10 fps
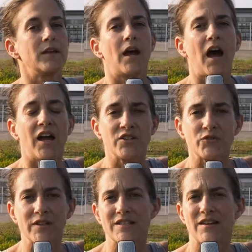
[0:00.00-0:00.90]

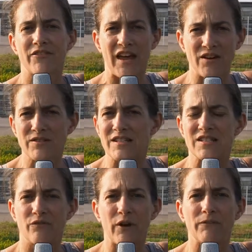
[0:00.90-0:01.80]
Hundreds of thousands
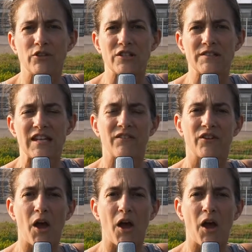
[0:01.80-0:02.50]
of refugees have